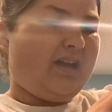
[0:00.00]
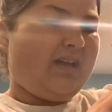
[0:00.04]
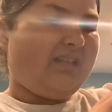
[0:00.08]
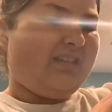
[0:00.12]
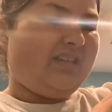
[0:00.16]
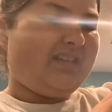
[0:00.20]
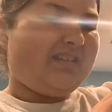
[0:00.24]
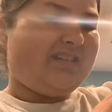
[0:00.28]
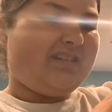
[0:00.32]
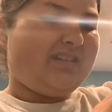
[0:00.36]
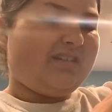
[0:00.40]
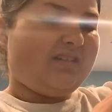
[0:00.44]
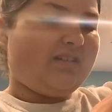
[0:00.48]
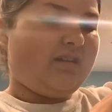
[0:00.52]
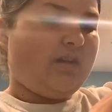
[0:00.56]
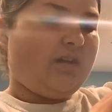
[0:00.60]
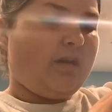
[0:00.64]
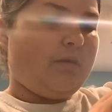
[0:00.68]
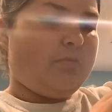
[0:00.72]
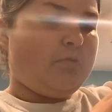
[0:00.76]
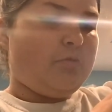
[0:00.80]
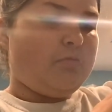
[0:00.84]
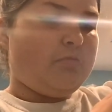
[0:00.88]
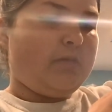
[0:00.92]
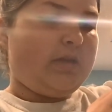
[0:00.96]
like a
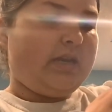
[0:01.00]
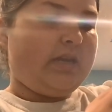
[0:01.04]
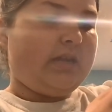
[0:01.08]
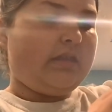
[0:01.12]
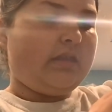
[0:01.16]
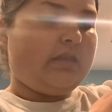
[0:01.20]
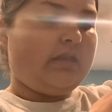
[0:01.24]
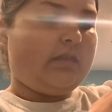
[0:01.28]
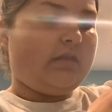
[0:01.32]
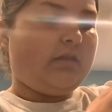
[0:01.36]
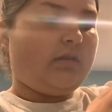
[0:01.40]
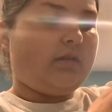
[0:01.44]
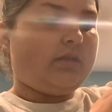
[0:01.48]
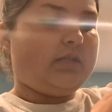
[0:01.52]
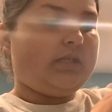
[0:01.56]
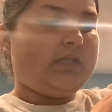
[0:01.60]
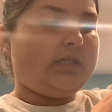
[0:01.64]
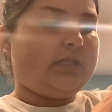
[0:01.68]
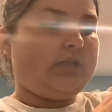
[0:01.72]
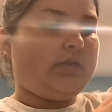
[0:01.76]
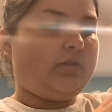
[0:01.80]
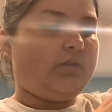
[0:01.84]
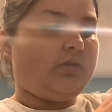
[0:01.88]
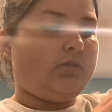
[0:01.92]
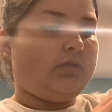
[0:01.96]
couple minutes
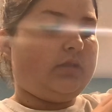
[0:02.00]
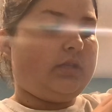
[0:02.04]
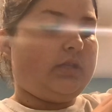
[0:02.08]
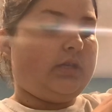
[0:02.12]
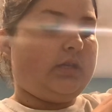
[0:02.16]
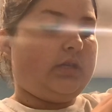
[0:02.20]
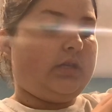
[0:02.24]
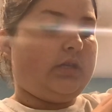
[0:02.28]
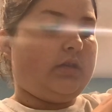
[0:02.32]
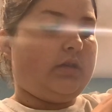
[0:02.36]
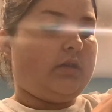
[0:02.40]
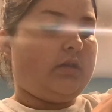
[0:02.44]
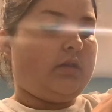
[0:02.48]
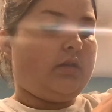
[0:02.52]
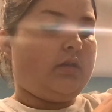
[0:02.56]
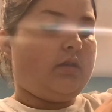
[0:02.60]
until the